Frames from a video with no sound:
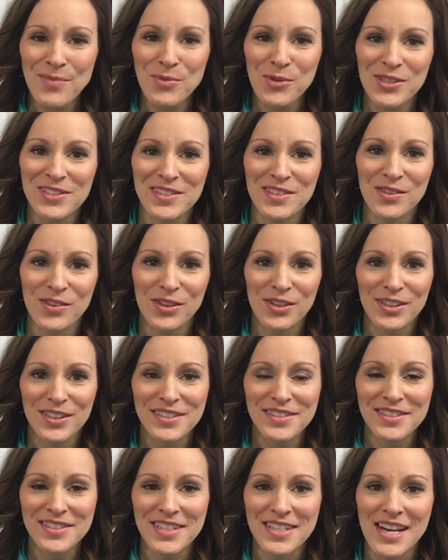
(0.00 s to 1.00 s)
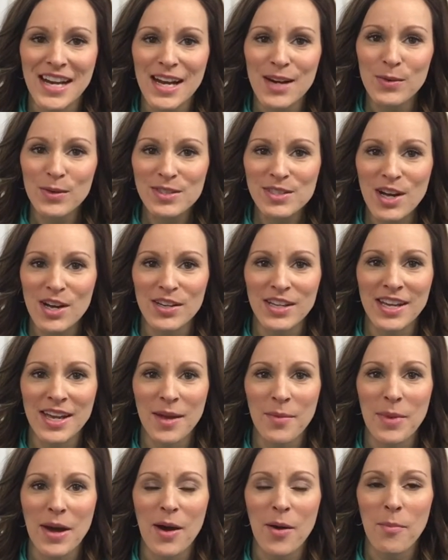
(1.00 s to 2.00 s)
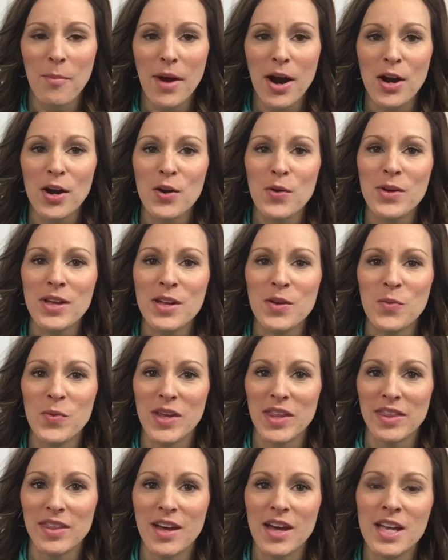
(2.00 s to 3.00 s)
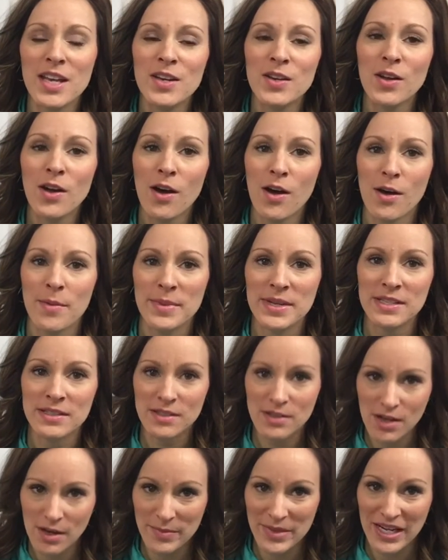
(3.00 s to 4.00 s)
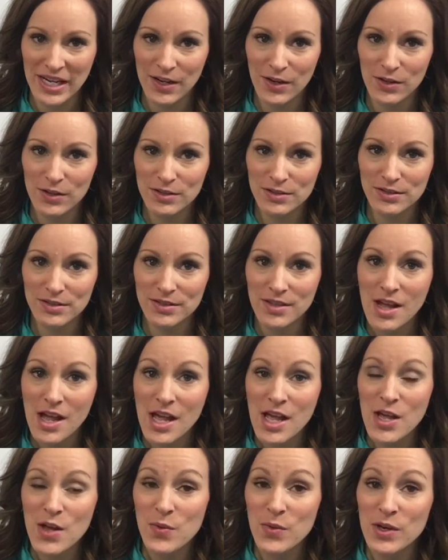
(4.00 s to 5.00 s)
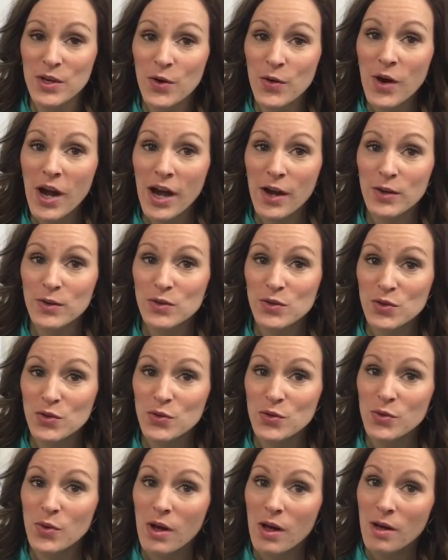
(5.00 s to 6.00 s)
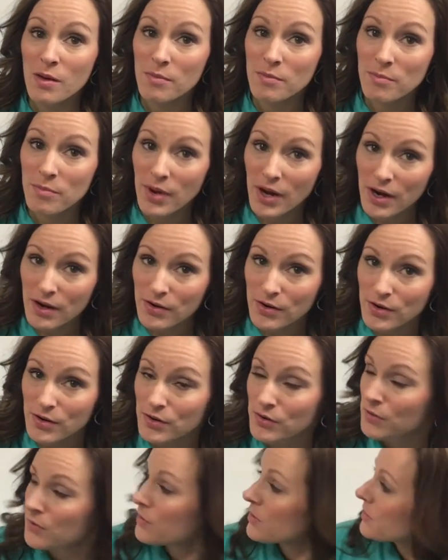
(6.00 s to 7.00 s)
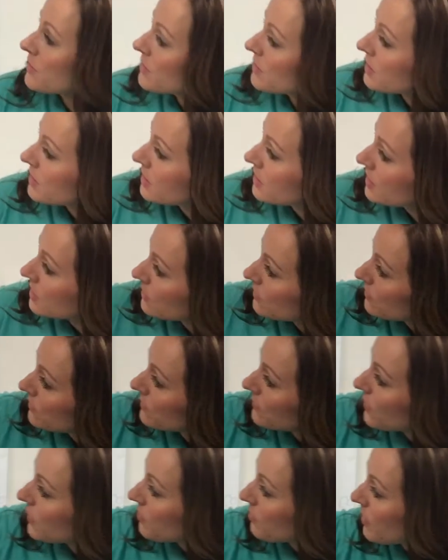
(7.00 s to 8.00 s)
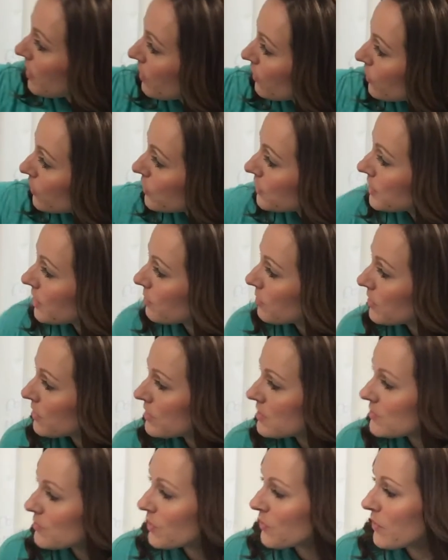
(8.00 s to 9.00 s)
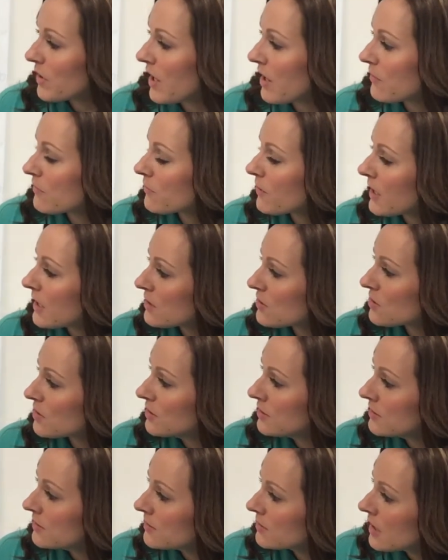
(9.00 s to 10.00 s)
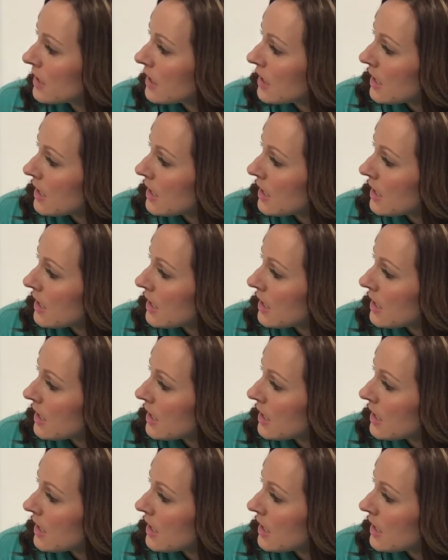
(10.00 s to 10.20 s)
boys and girls. Today we're talking about borrowing with uncommon denominators. We know how to borrow from our whole numbers when we have fractions,